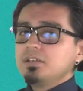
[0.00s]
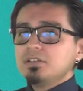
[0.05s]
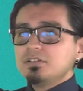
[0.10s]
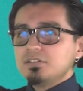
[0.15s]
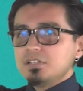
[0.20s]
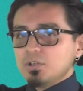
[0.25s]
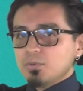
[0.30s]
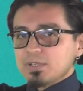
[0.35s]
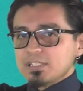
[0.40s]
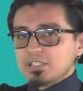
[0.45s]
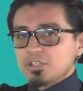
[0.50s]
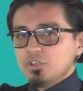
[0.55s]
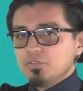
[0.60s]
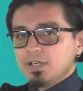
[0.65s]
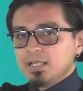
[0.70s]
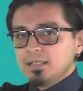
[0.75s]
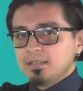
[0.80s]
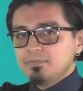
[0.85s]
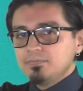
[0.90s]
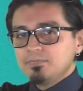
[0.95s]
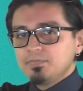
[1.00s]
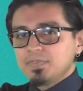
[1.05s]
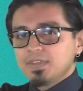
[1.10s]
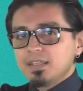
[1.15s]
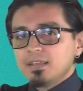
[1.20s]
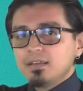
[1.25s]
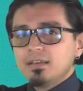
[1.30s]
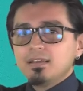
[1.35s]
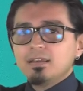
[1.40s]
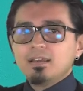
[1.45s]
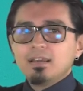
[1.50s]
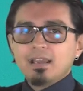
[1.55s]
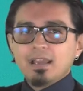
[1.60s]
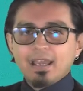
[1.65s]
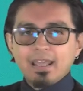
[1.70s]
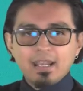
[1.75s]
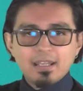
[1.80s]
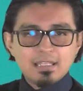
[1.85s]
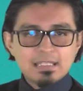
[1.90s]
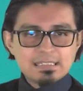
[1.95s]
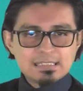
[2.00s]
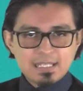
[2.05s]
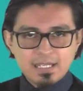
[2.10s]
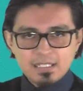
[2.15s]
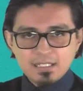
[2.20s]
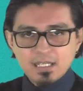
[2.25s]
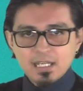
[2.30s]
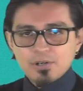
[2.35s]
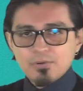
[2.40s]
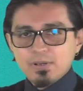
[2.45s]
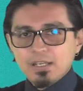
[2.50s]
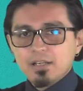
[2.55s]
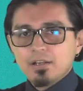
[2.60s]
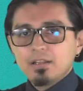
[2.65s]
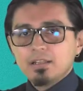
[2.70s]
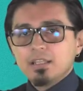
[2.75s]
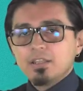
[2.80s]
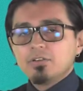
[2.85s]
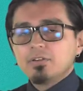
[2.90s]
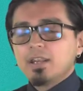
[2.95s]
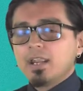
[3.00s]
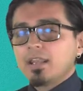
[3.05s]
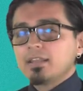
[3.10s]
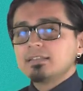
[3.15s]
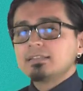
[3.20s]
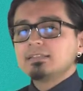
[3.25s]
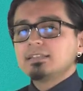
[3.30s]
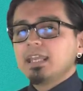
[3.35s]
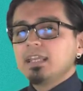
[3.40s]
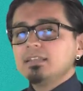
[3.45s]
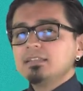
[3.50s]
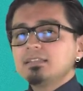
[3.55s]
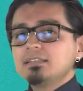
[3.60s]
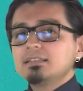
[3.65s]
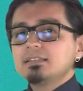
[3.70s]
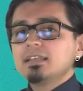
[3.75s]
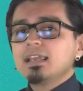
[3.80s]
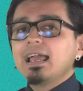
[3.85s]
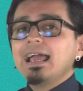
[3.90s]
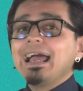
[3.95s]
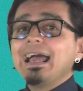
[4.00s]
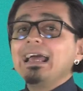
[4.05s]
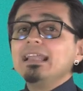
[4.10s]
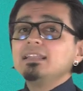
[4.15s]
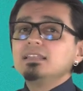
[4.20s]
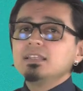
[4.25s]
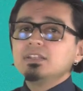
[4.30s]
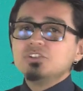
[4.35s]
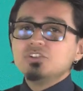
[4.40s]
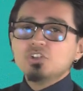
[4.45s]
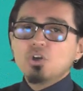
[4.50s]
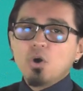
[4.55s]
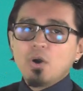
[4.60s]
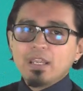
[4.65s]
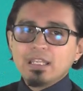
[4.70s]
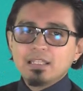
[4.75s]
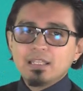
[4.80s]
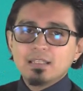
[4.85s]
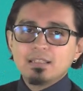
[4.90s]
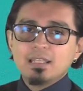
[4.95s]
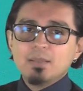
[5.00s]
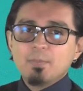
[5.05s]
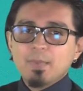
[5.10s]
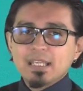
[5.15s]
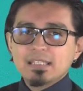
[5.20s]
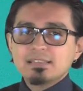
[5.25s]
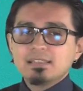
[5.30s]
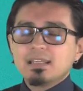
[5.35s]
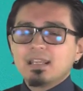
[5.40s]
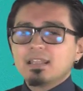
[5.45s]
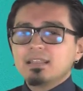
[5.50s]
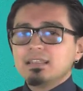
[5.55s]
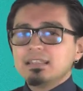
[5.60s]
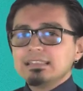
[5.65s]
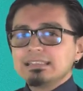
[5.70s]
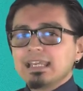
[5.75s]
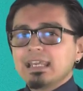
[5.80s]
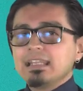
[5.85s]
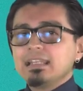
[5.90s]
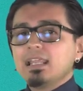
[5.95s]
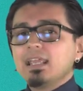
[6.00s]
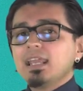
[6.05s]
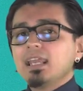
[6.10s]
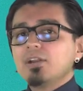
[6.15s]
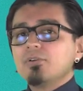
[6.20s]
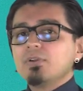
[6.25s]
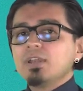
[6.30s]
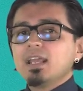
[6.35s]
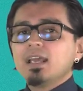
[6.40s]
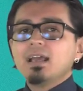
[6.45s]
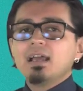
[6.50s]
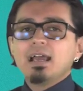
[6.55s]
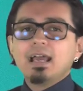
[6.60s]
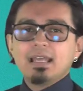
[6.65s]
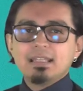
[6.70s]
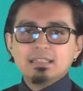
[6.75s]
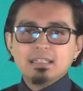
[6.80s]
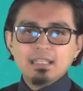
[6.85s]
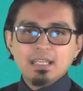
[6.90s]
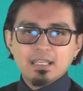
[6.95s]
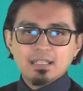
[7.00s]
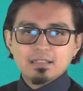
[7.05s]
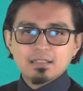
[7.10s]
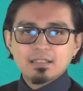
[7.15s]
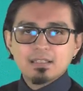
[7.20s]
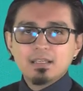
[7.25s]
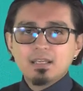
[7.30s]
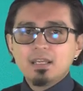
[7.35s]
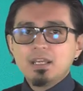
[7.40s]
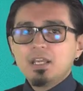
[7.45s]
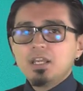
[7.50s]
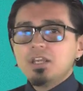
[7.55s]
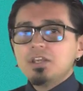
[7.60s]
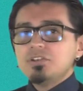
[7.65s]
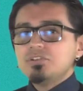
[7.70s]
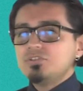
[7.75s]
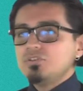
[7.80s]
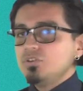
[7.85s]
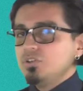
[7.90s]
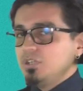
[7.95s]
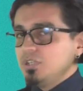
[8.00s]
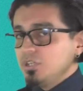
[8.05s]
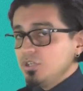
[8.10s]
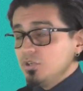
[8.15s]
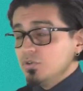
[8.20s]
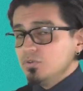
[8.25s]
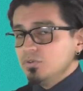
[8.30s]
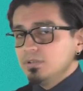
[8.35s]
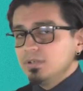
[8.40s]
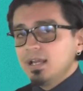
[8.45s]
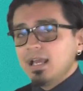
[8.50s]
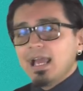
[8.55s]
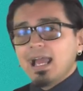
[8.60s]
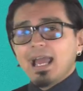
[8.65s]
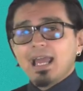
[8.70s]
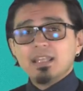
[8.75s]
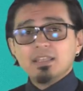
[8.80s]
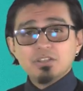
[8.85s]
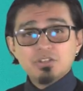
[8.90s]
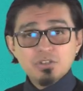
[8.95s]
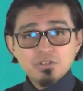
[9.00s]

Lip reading: she was Cuban, had a design career in the United States, and joined the Mexican design area at the end. She knew and